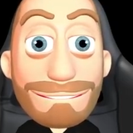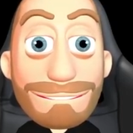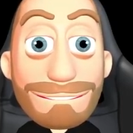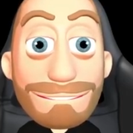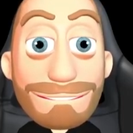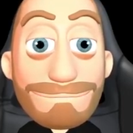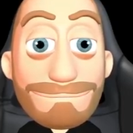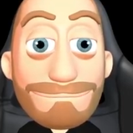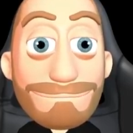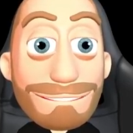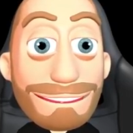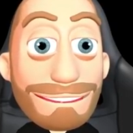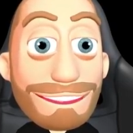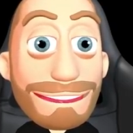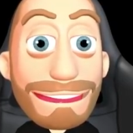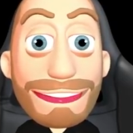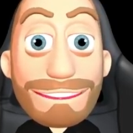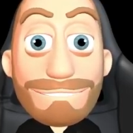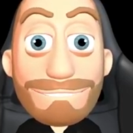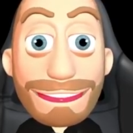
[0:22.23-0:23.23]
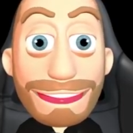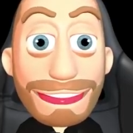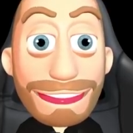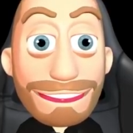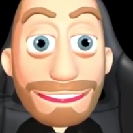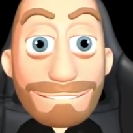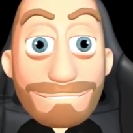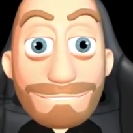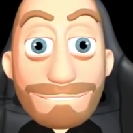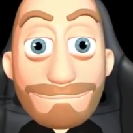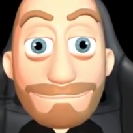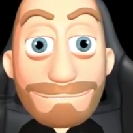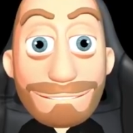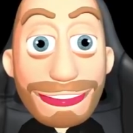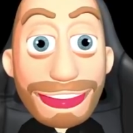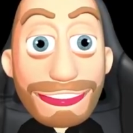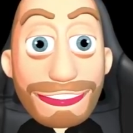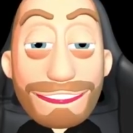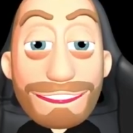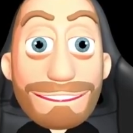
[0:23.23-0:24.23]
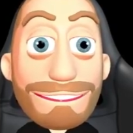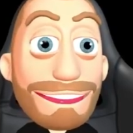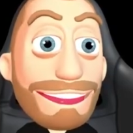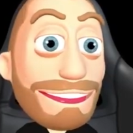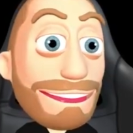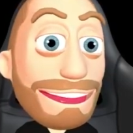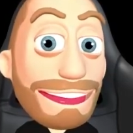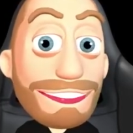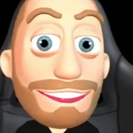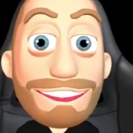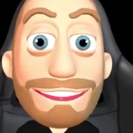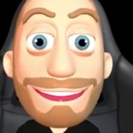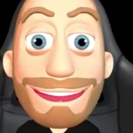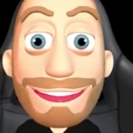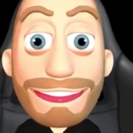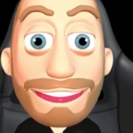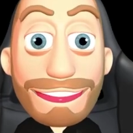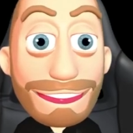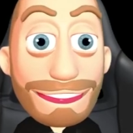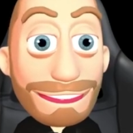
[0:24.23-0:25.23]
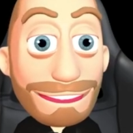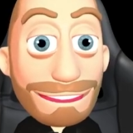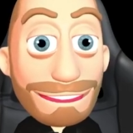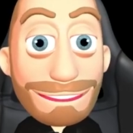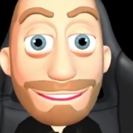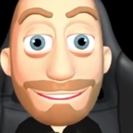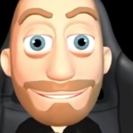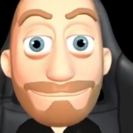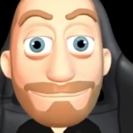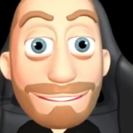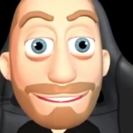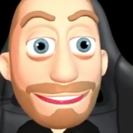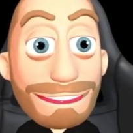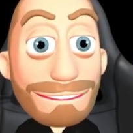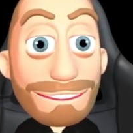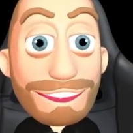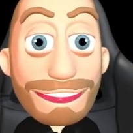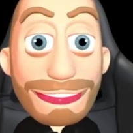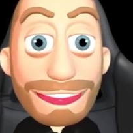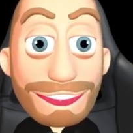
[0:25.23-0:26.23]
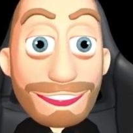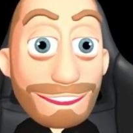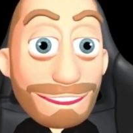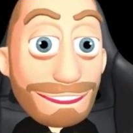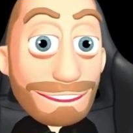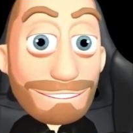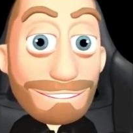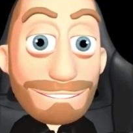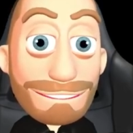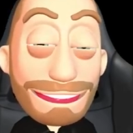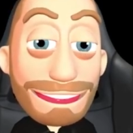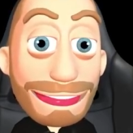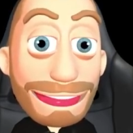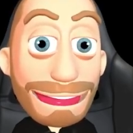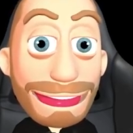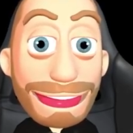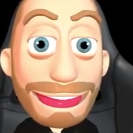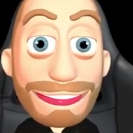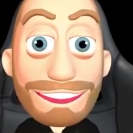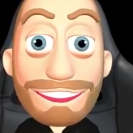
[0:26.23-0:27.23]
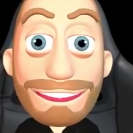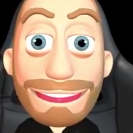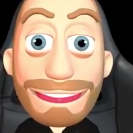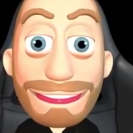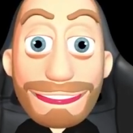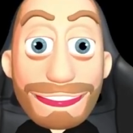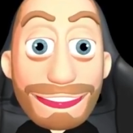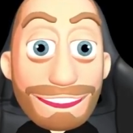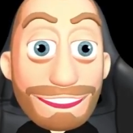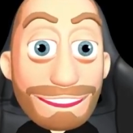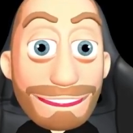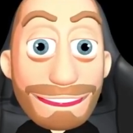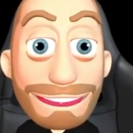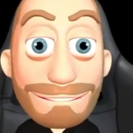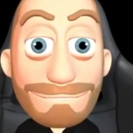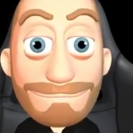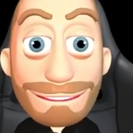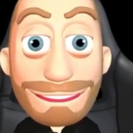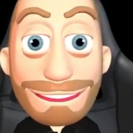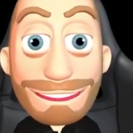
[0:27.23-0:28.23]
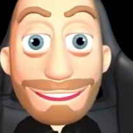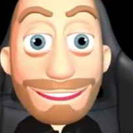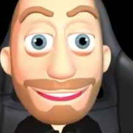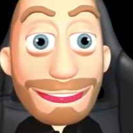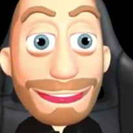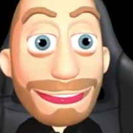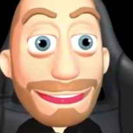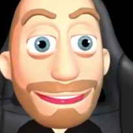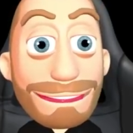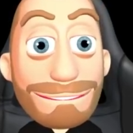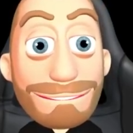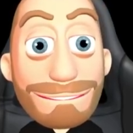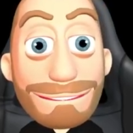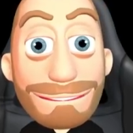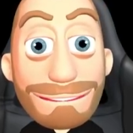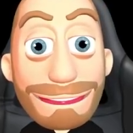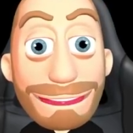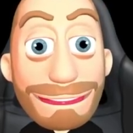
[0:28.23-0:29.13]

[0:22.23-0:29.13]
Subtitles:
step above all the other thousands of liquidity pools out there, all the other LPs that